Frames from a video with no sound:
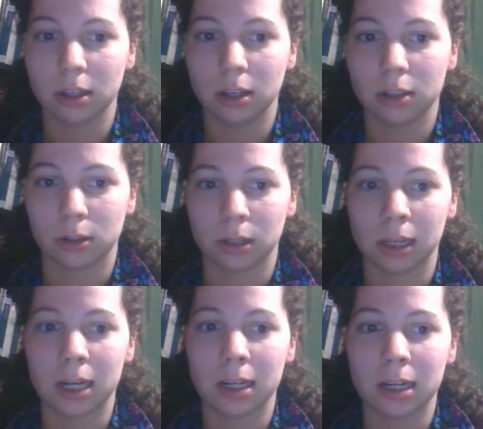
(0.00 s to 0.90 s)
So the
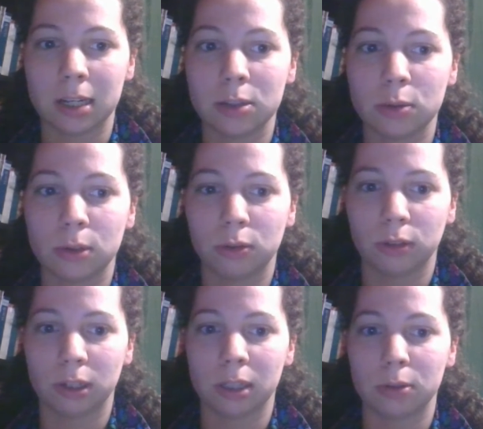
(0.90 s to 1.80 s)
lady that's always
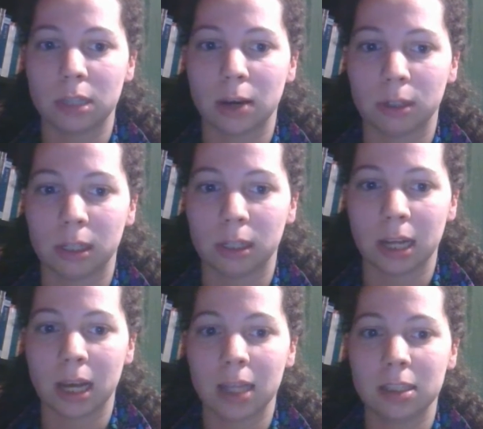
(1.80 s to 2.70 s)
friendly was now really
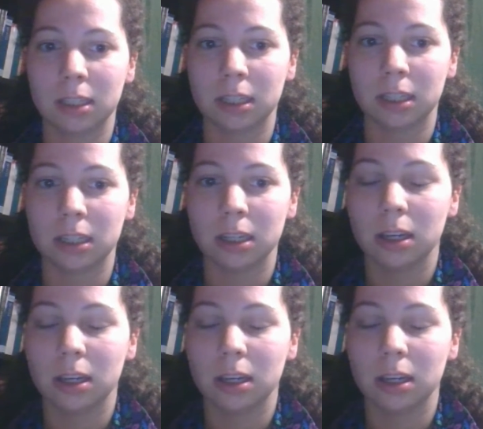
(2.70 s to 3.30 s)
nasty